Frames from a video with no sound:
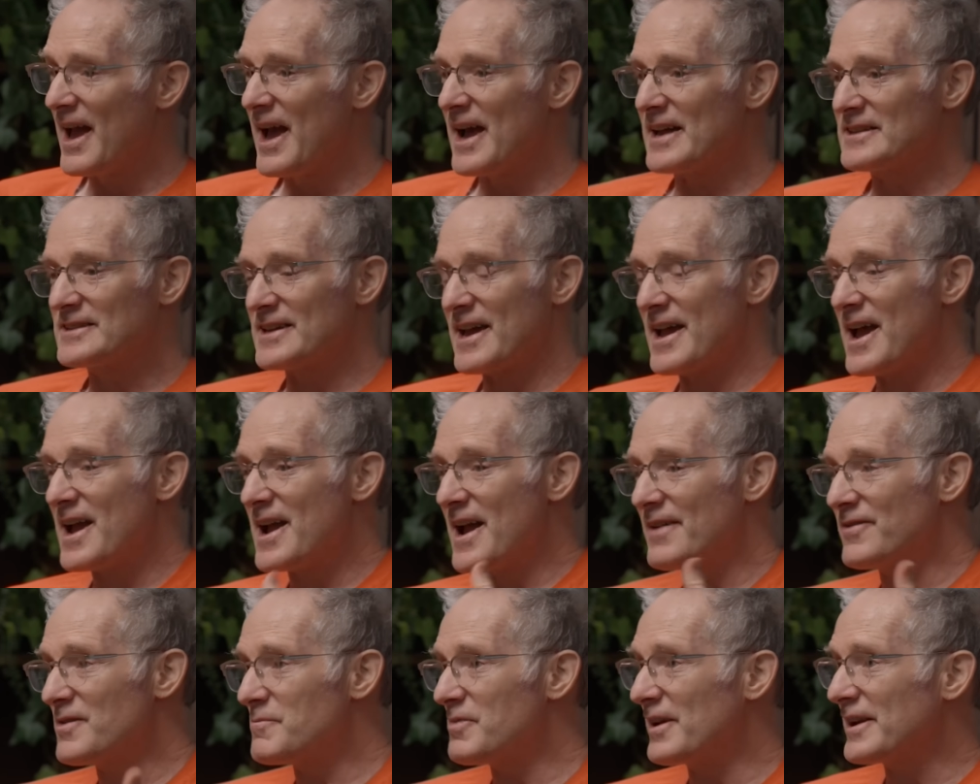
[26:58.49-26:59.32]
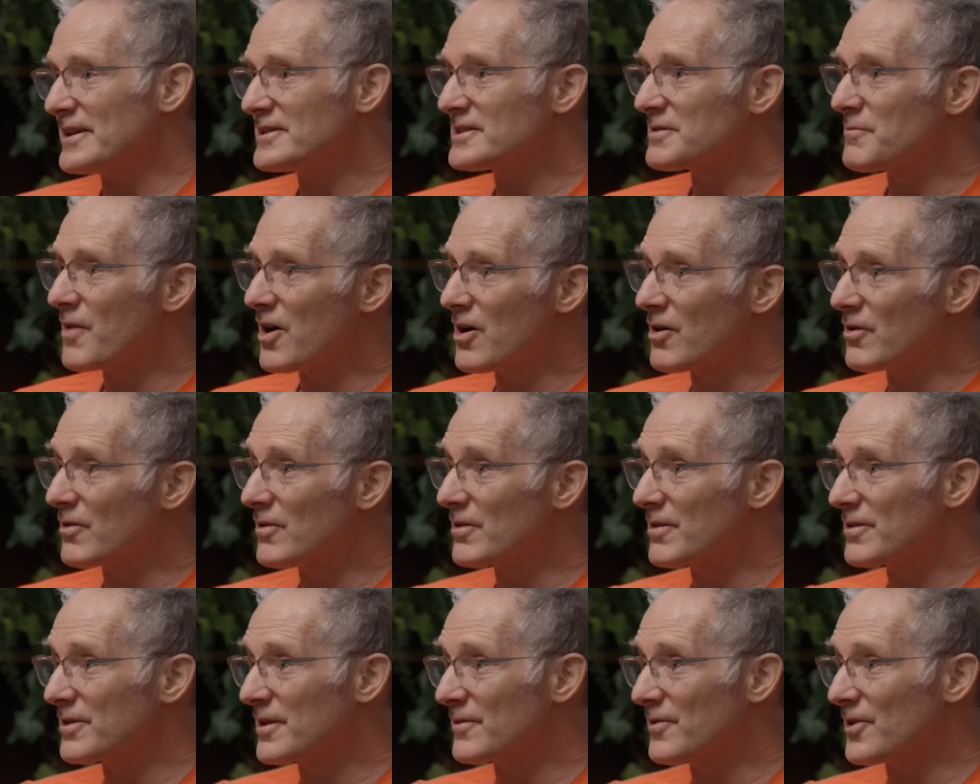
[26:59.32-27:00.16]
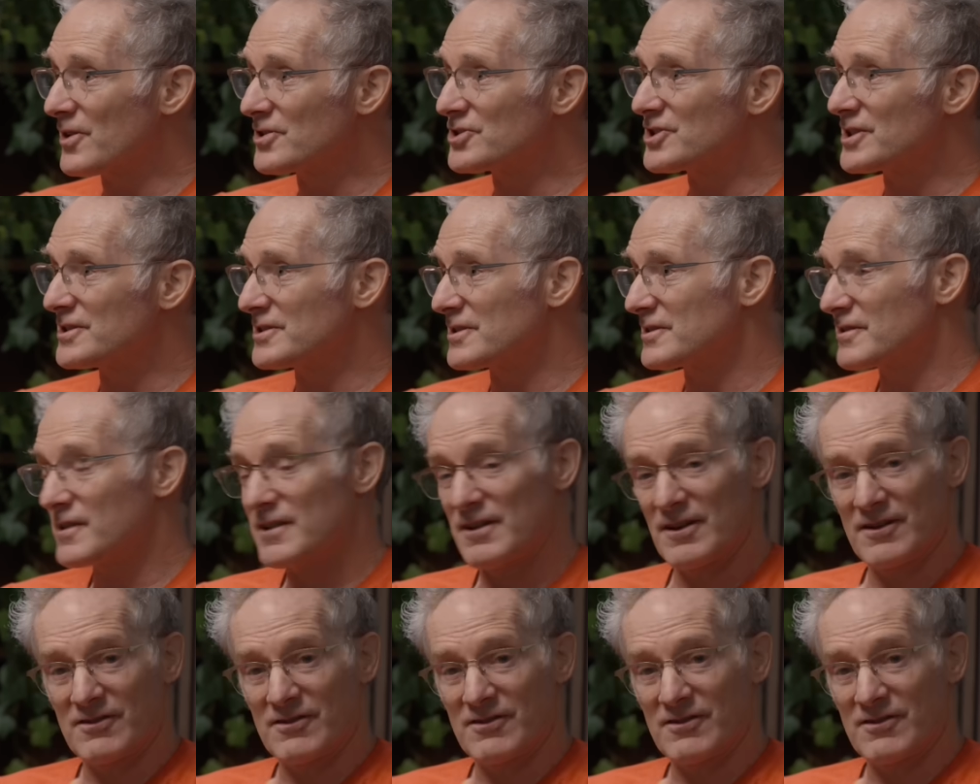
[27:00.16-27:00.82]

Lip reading: and say, hey, everybody, tomorrow, the virgins,